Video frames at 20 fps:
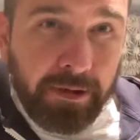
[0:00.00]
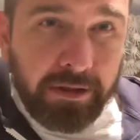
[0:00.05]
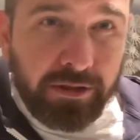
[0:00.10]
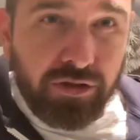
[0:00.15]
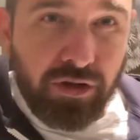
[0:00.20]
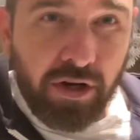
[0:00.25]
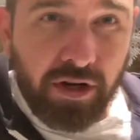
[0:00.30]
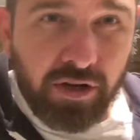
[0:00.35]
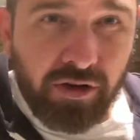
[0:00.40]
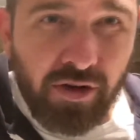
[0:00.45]

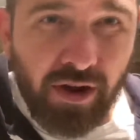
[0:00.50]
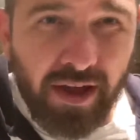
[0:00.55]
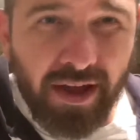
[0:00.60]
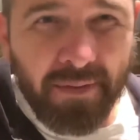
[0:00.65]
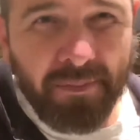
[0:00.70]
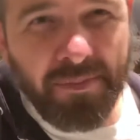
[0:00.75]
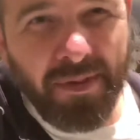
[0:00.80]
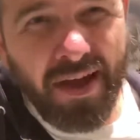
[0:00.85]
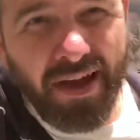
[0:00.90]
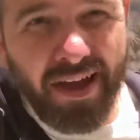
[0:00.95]
trying to
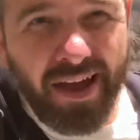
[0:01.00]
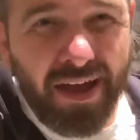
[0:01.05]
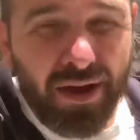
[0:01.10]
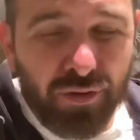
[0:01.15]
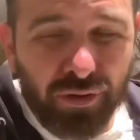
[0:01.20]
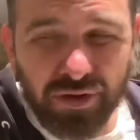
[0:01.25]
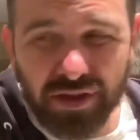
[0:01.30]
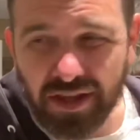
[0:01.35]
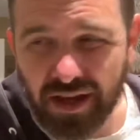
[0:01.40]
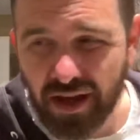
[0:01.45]
create a
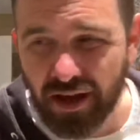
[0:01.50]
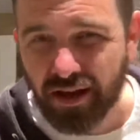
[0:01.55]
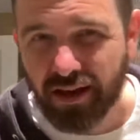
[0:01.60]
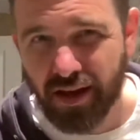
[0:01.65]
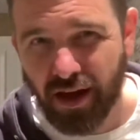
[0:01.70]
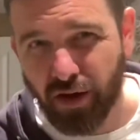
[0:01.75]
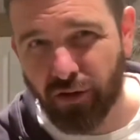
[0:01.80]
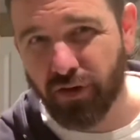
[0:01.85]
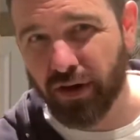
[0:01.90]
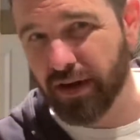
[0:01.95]
healthier
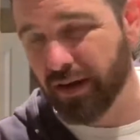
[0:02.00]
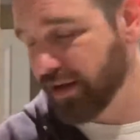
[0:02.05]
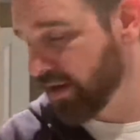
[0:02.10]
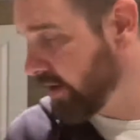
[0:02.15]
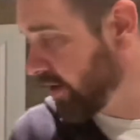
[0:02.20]
curry.